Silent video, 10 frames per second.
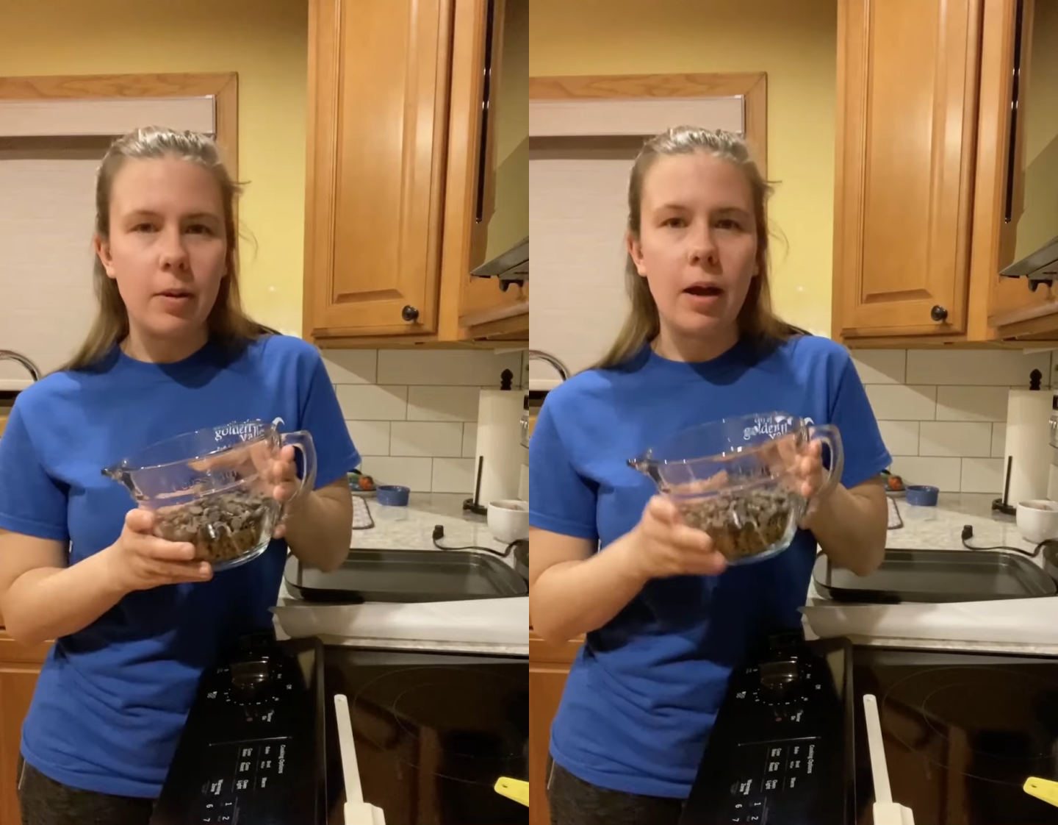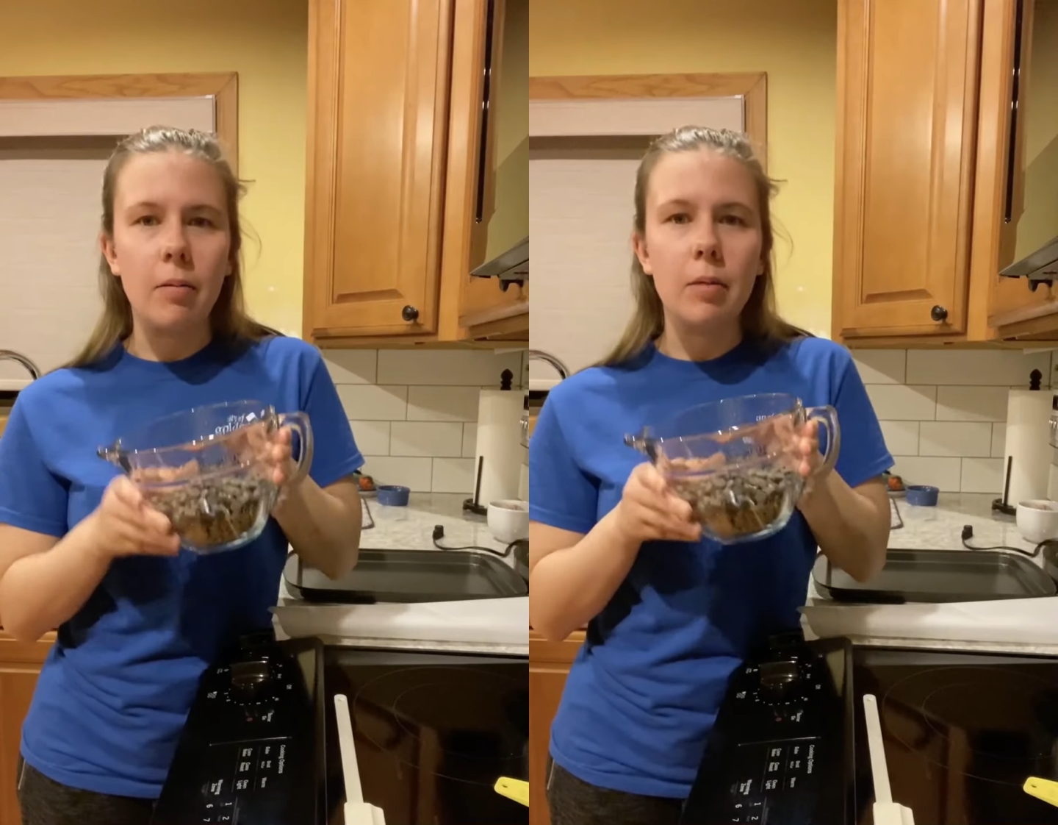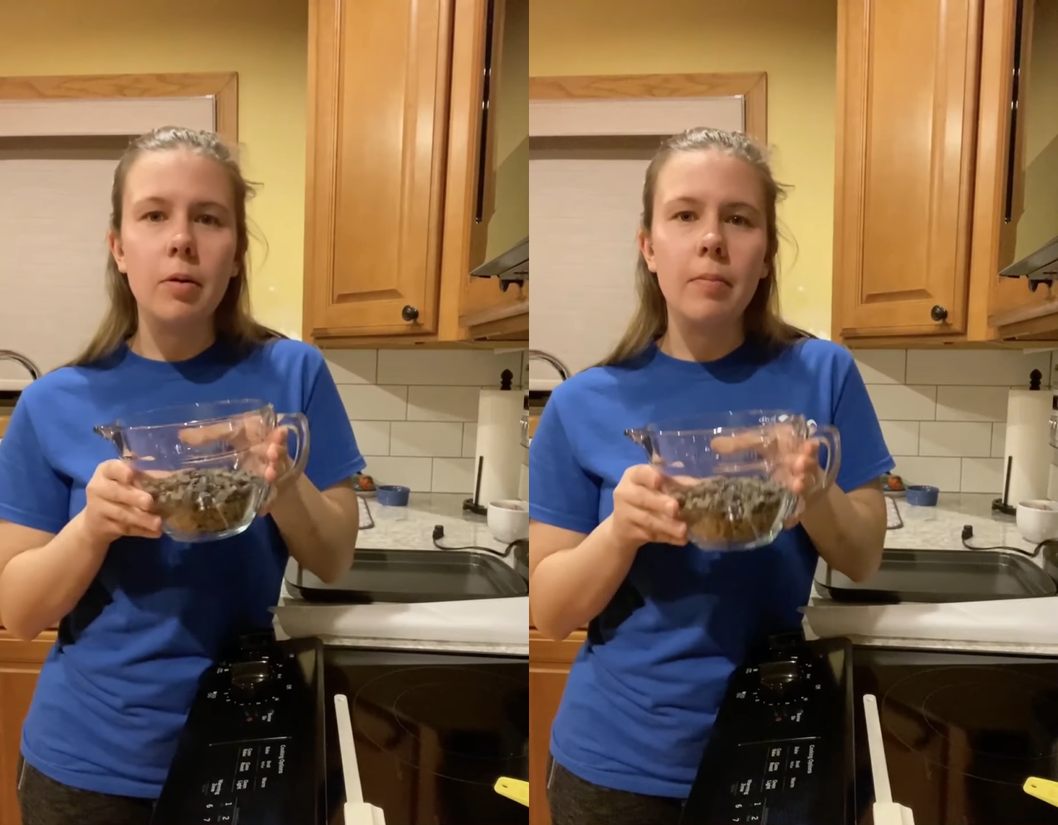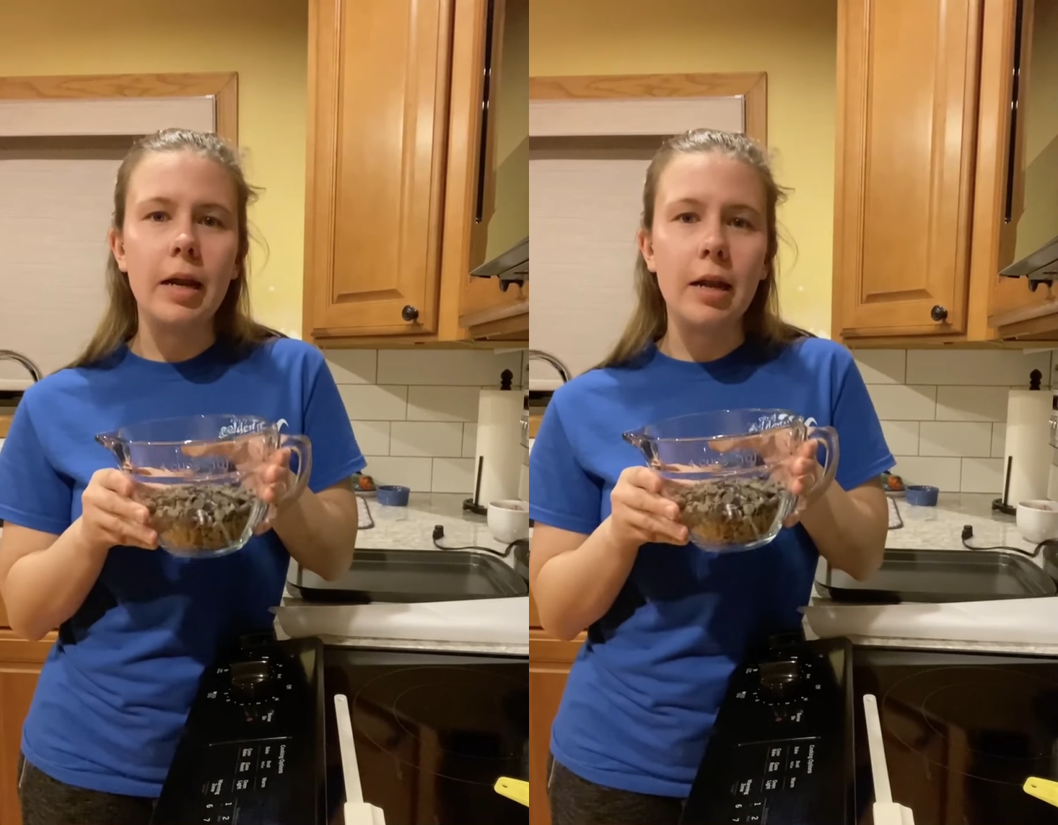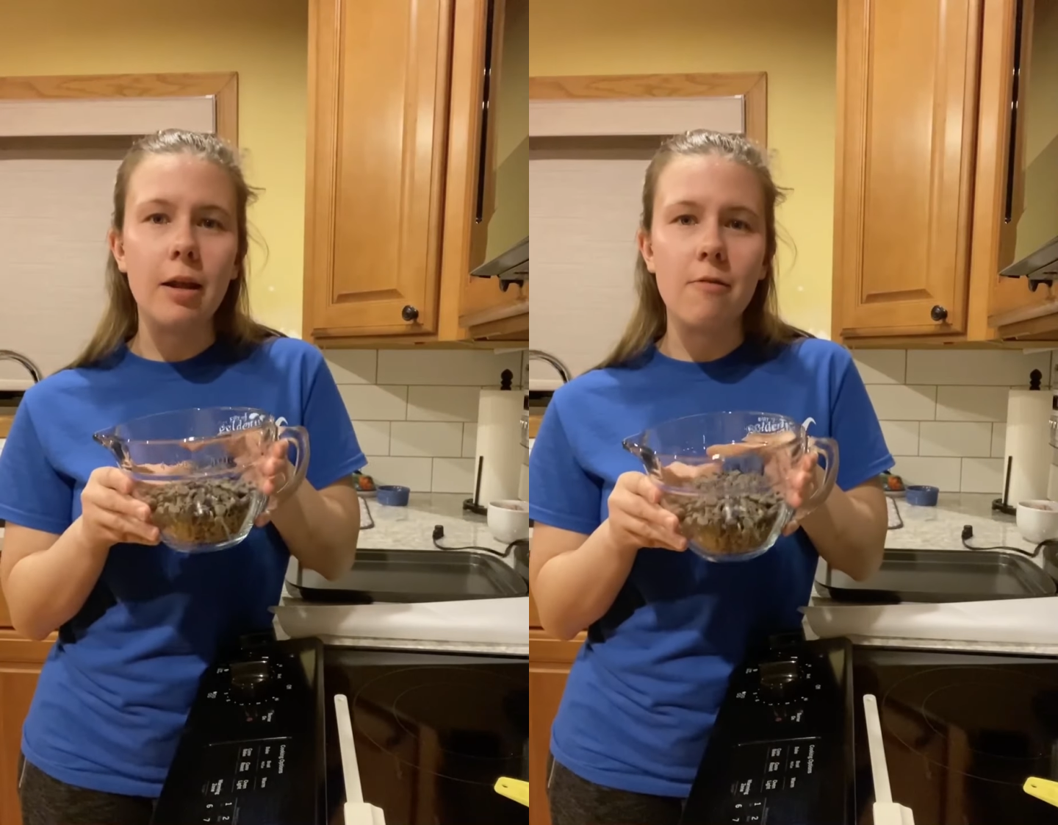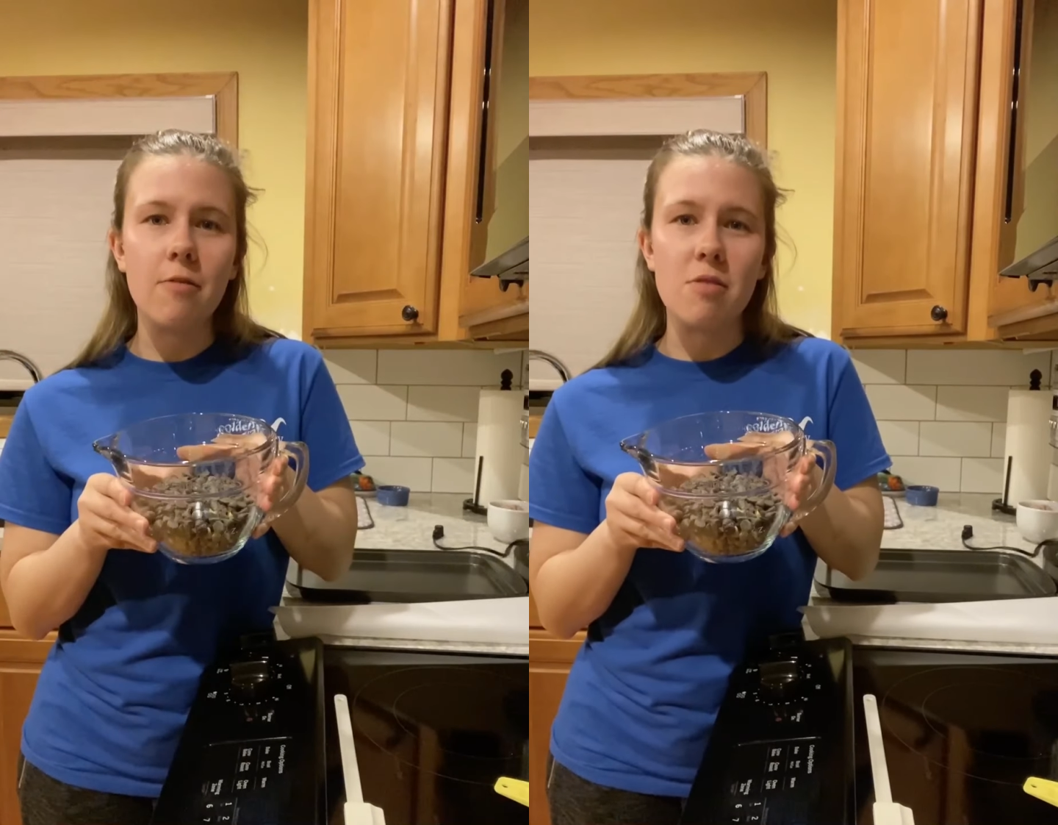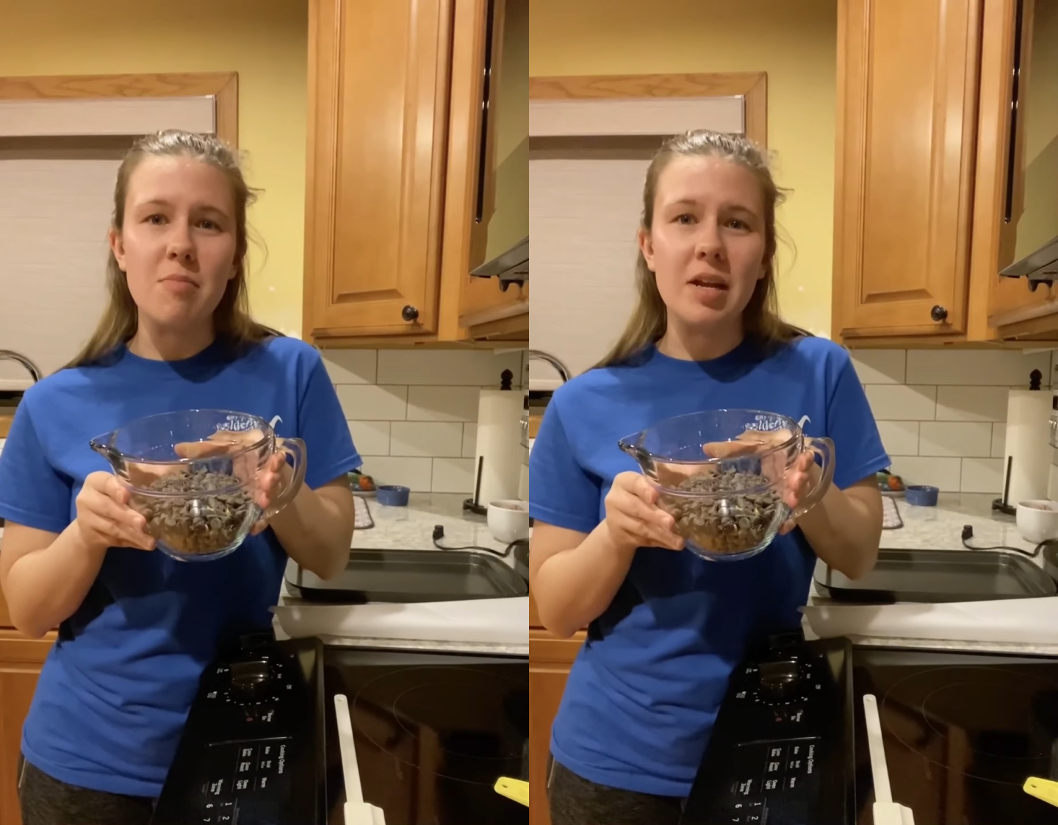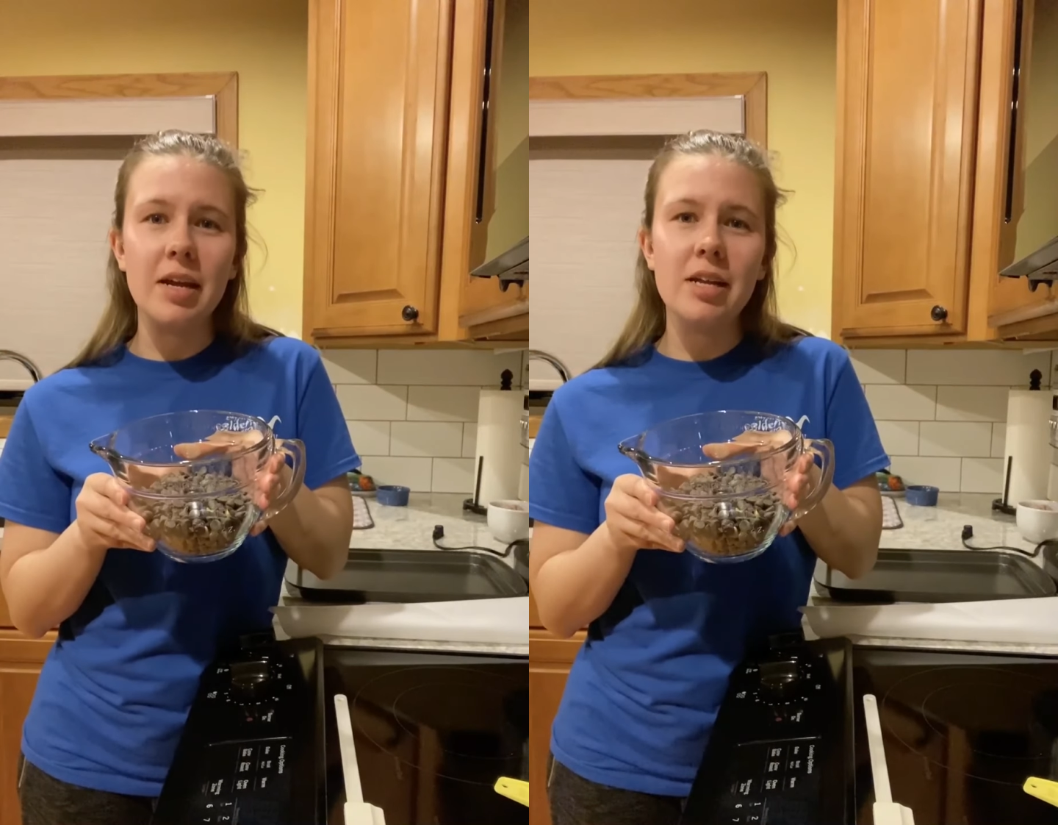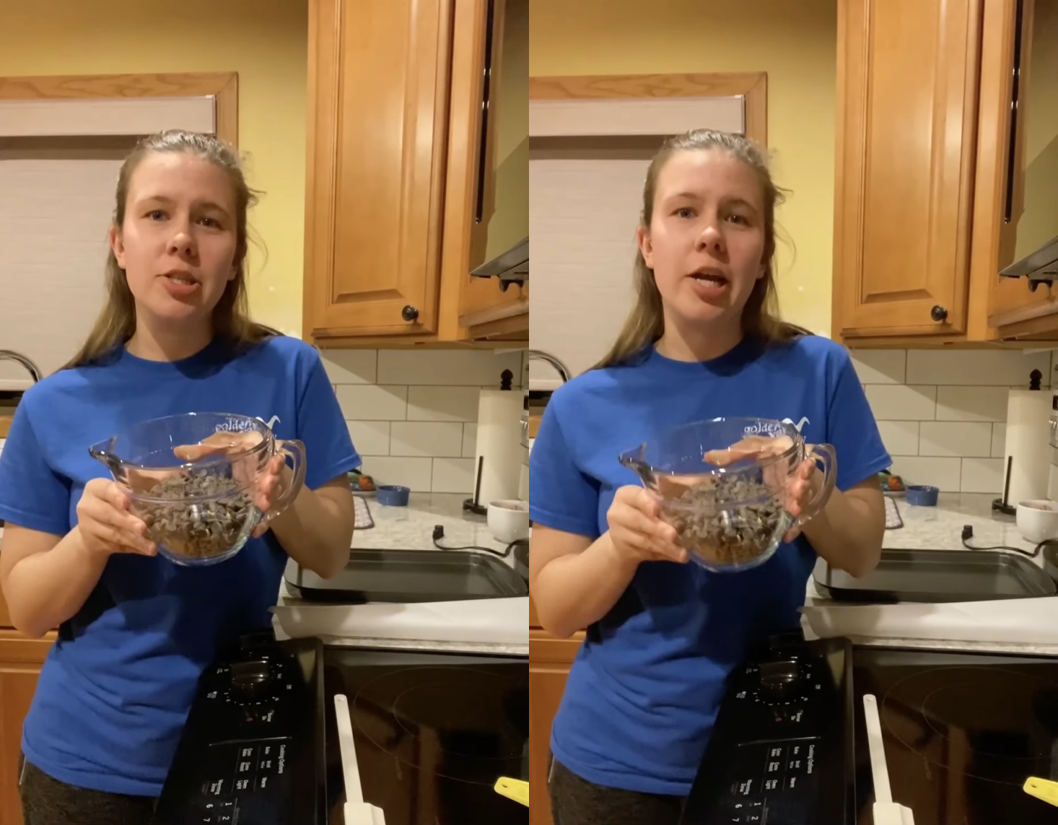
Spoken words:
but I'm gonna put mine in for a minute,